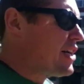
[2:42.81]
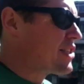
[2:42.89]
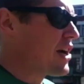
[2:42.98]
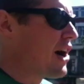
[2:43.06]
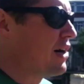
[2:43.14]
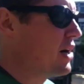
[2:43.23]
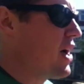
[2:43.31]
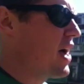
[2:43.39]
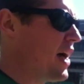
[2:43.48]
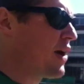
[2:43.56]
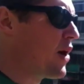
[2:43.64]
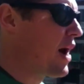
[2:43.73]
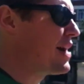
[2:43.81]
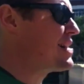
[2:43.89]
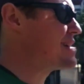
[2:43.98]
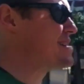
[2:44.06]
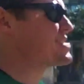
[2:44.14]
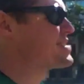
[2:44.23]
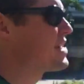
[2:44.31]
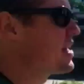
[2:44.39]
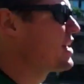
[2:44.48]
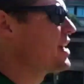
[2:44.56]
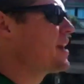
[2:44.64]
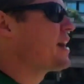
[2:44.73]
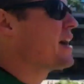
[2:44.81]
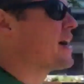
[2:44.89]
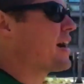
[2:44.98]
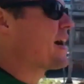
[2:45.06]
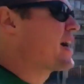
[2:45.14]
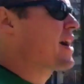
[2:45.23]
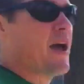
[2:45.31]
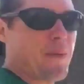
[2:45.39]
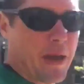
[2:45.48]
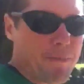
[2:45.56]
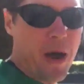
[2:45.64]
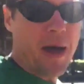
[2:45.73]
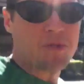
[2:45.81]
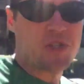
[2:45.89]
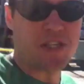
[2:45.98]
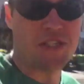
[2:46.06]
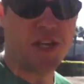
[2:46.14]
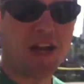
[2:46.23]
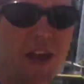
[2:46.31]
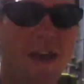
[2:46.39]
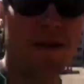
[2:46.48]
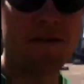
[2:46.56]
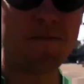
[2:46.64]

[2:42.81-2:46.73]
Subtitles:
So anyway, hey, we got palm trees here, eh?